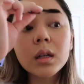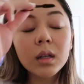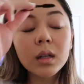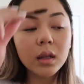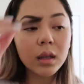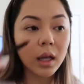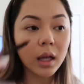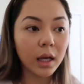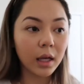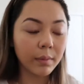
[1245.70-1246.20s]

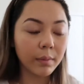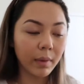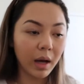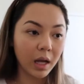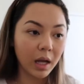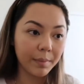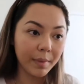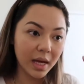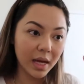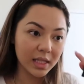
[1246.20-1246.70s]
like
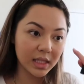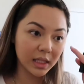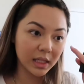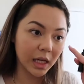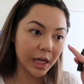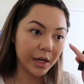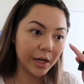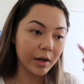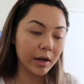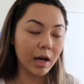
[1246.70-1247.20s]
my
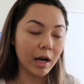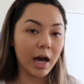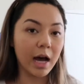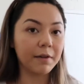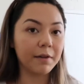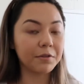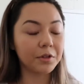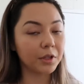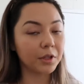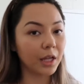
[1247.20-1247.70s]
mascara
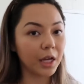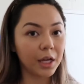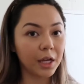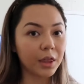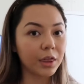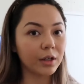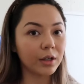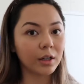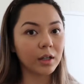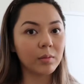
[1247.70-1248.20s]
after like
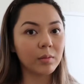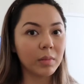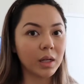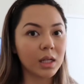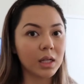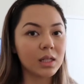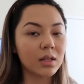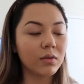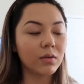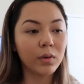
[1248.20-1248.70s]
30
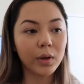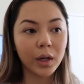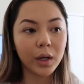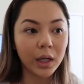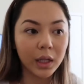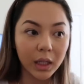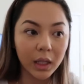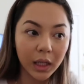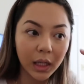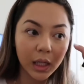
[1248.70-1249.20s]
minutes of
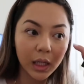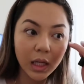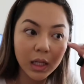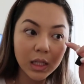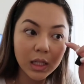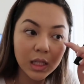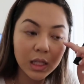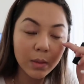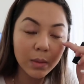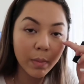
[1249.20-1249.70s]
wearing it,
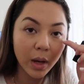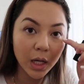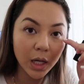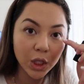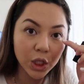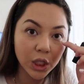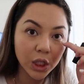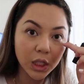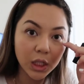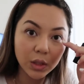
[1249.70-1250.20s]
it
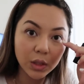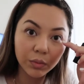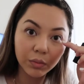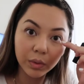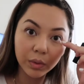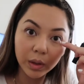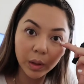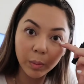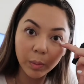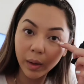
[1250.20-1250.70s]
smudges
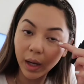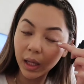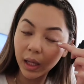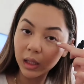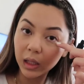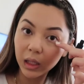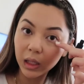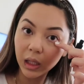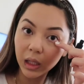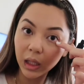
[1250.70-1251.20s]
really
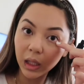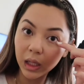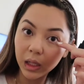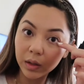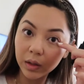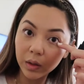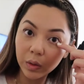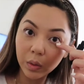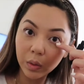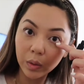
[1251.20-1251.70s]
badly, like
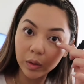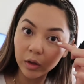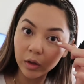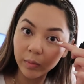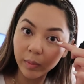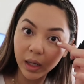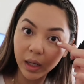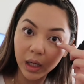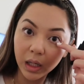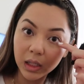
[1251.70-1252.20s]
on the corner of
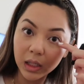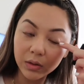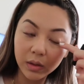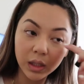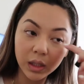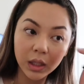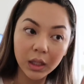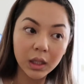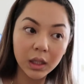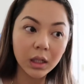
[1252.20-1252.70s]
my eyes
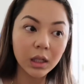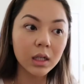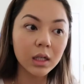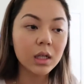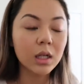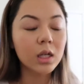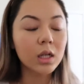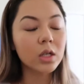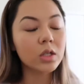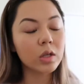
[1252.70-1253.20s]
right here.
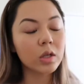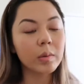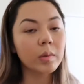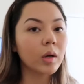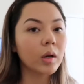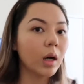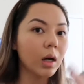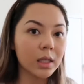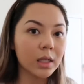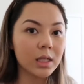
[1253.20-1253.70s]
So I'm
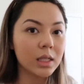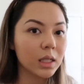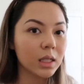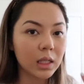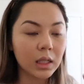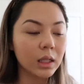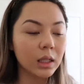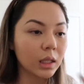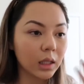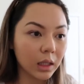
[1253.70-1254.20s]

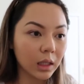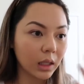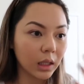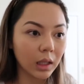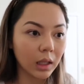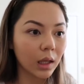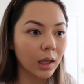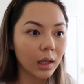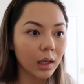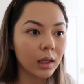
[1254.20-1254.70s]
constantly
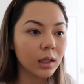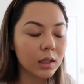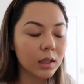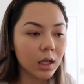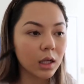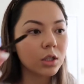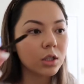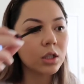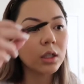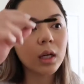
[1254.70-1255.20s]
like
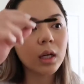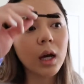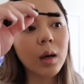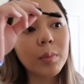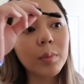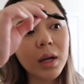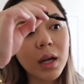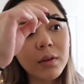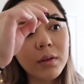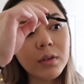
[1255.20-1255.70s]
touching
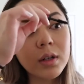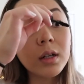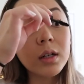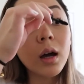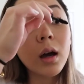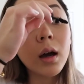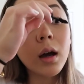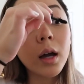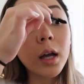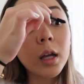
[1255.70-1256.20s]
up every
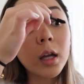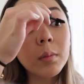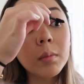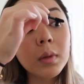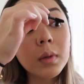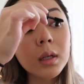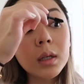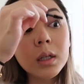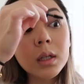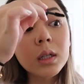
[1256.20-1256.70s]
time.
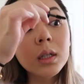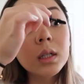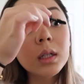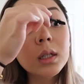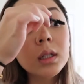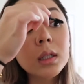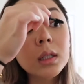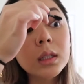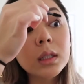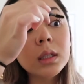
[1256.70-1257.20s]

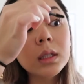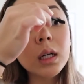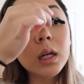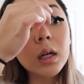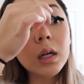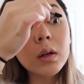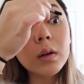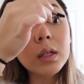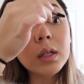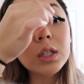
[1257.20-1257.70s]

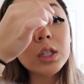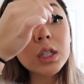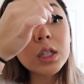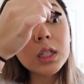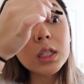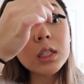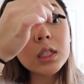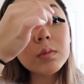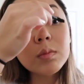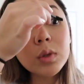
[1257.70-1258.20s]
So it's
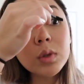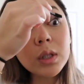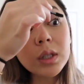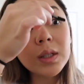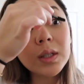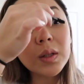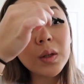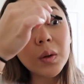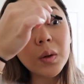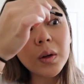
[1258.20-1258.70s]
just more
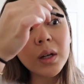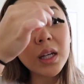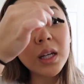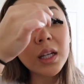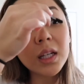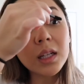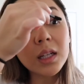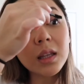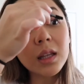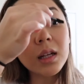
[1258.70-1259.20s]

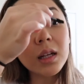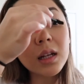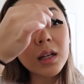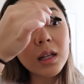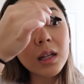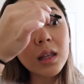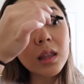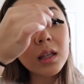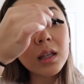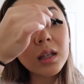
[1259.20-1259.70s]
annoying than
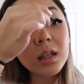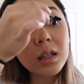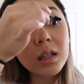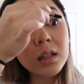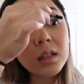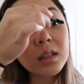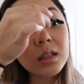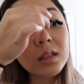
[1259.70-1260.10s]
anything.